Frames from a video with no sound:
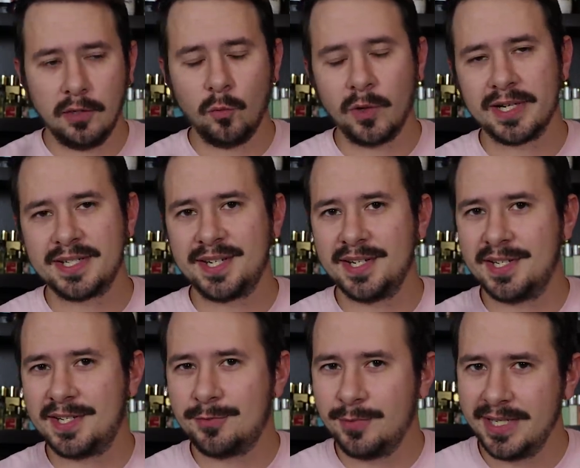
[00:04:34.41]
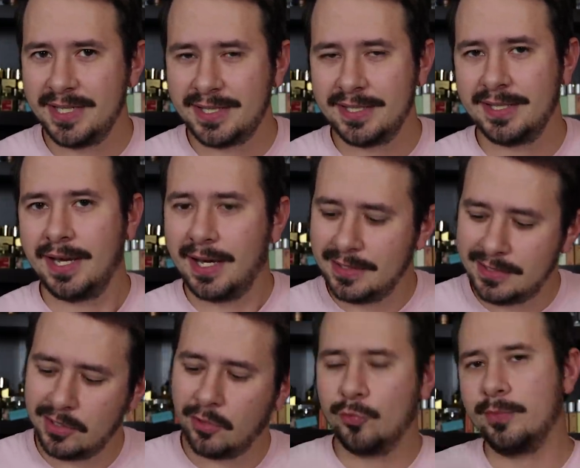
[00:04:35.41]
And when I say sweet, I
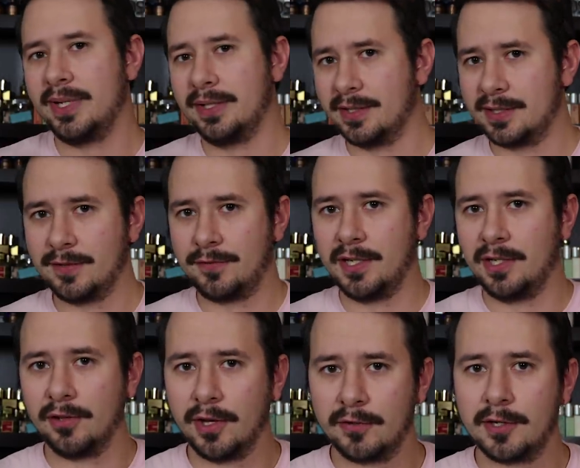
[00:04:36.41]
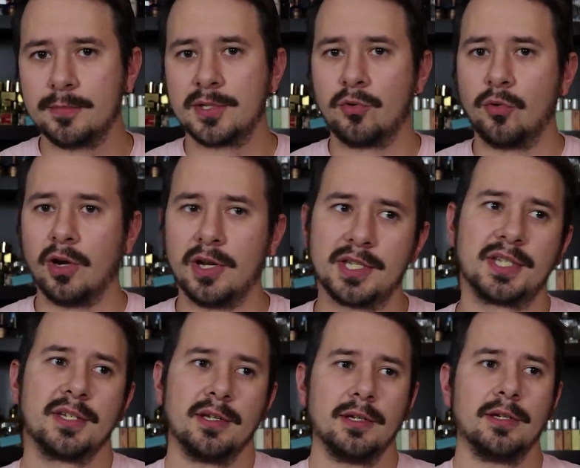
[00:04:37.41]
don't mean that Tiffany in Love comes
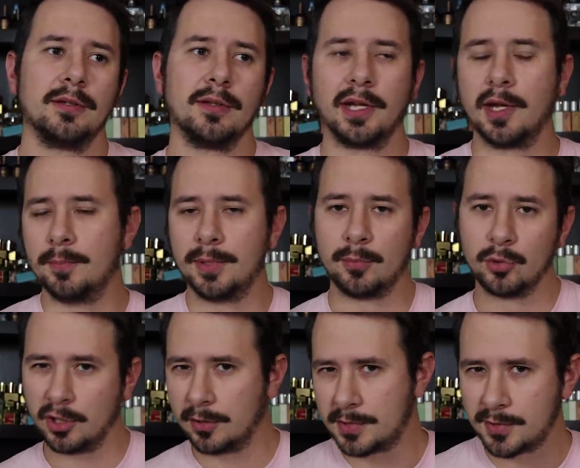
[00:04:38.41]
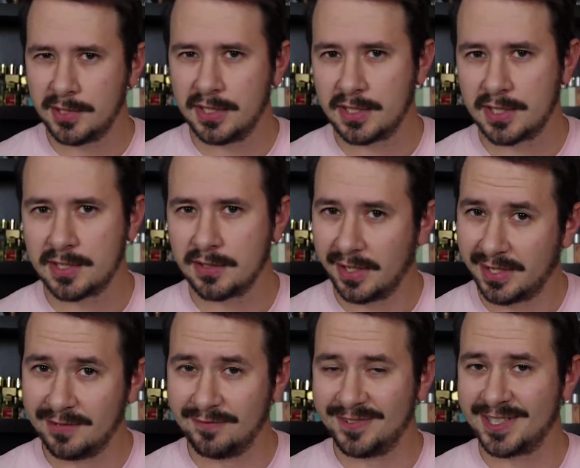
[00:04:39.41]
across like a bubblegum sweetness,
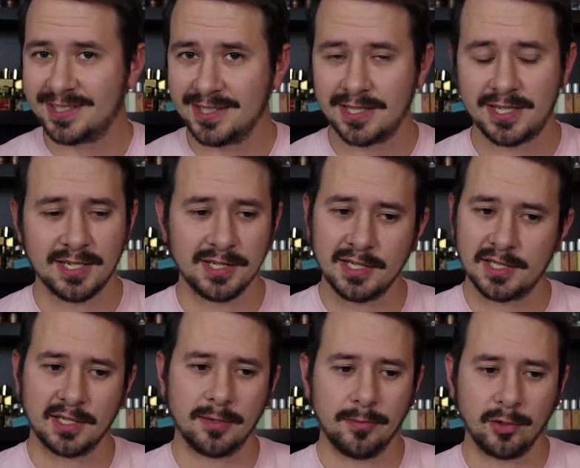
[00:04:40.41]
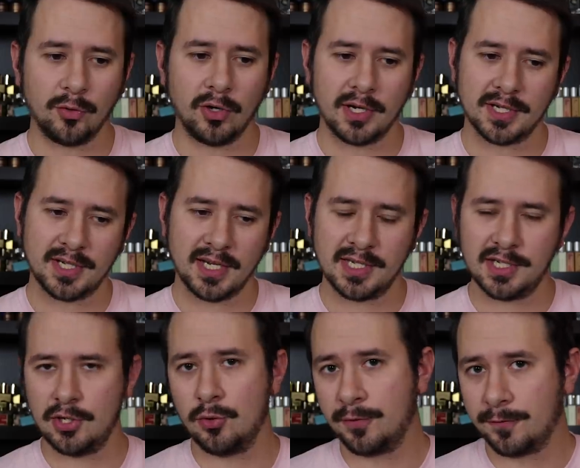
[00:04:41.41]
like Invictus. It doesn't come across
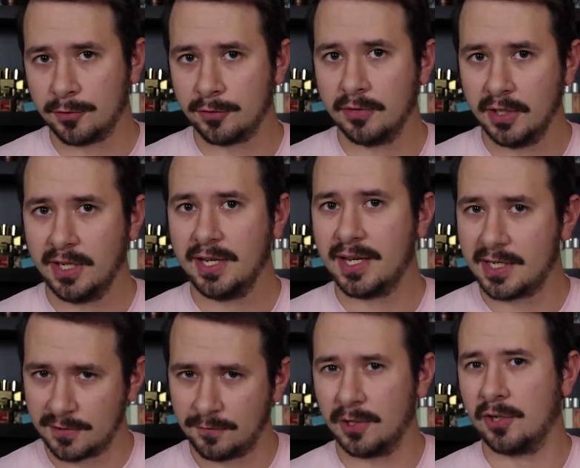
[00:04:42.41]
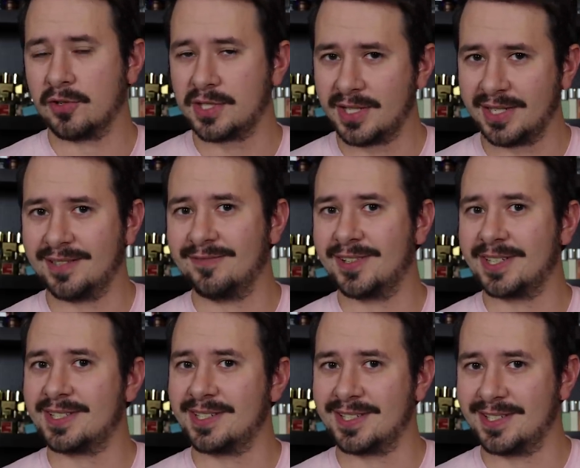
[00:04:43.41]
as youthful as a fragrance like
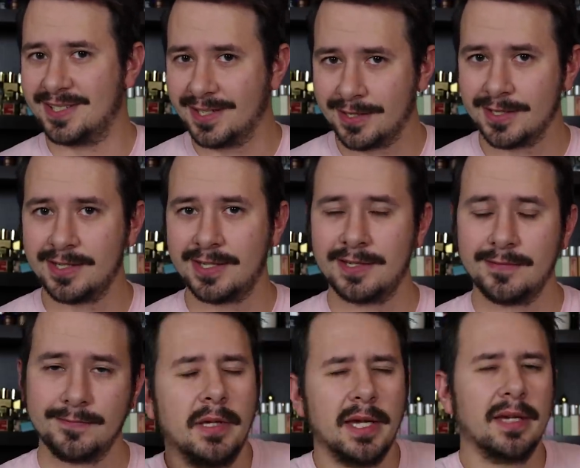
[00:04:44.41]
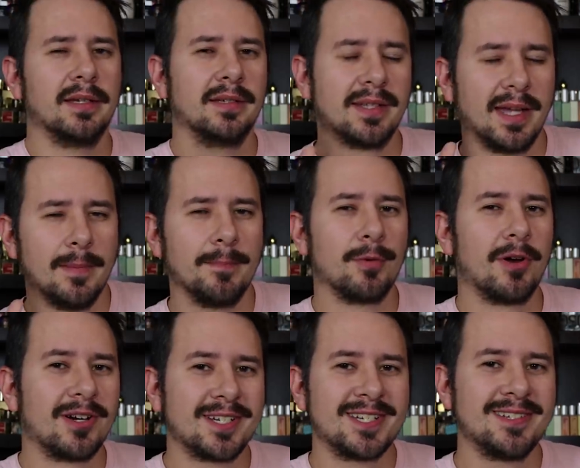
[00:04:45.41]
Invictus does. And
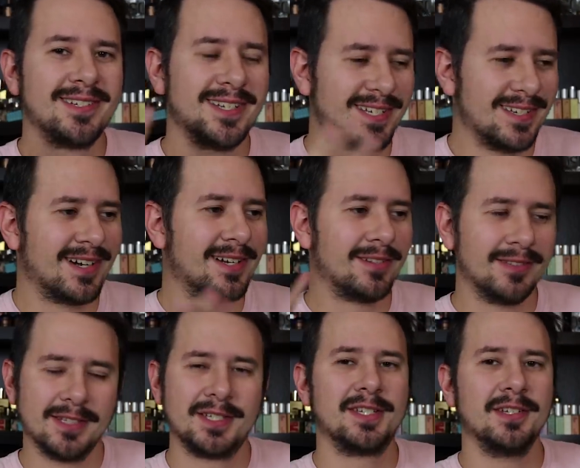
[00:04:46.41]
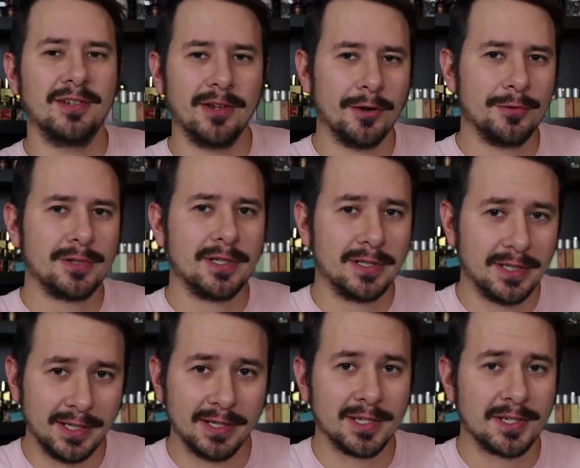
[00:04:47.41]
Ambroxan is not a listed note
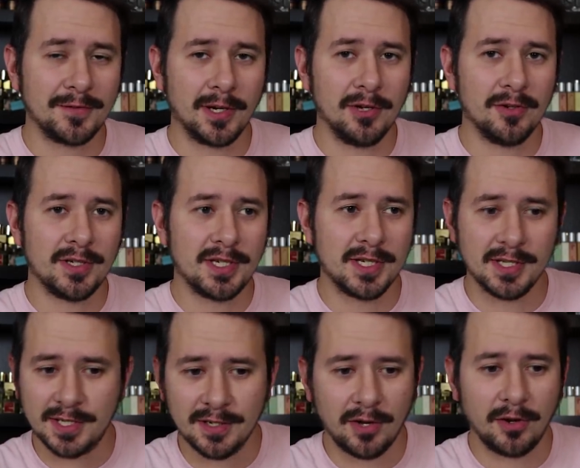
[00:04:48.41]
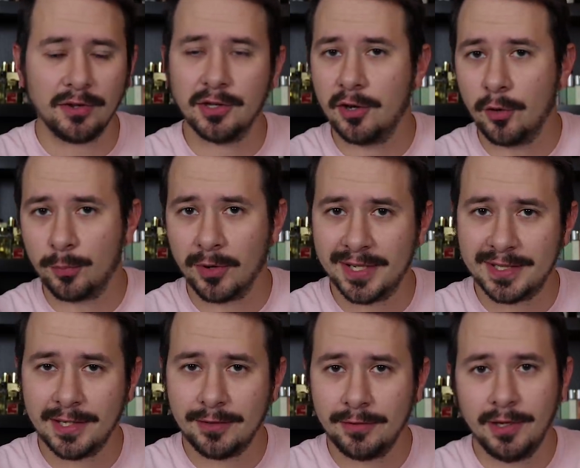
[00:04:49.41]
in this fragrance. It's not on the note
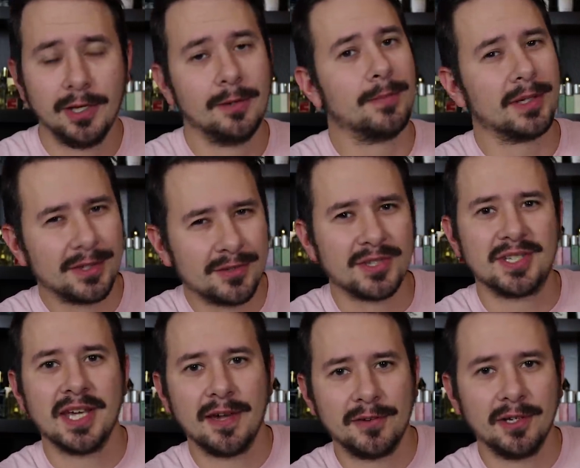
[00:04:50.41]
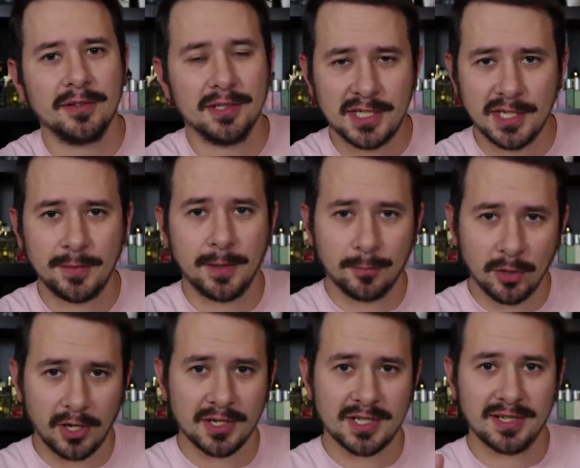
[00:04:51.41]
breakdown, but there's definitely some
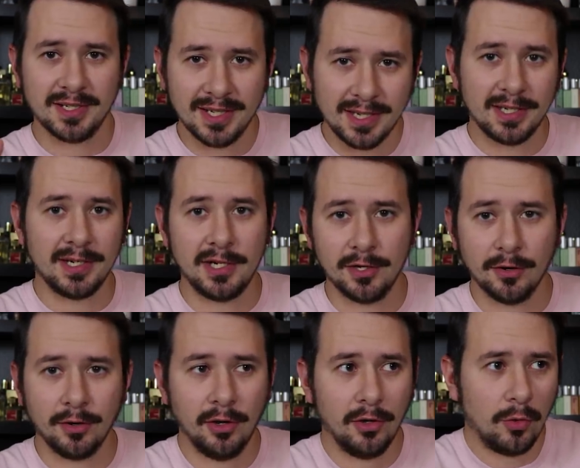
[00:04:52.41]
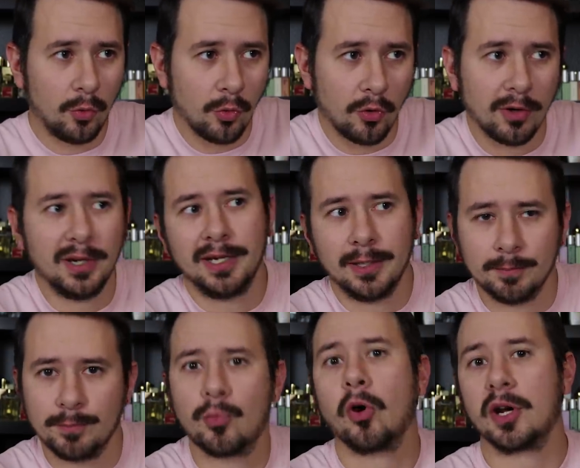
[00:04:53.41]
Ambroxan in here or an
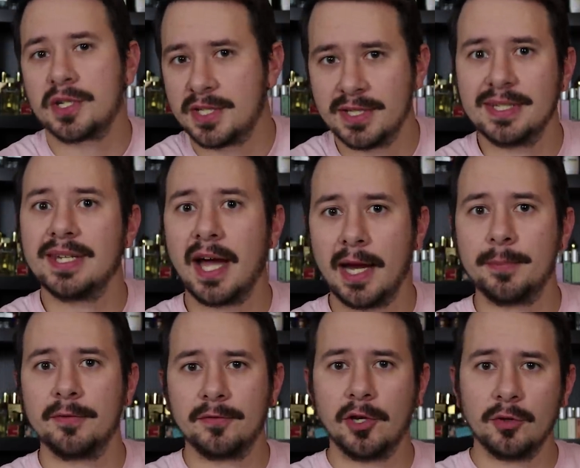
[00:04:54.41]
Ambroxan type of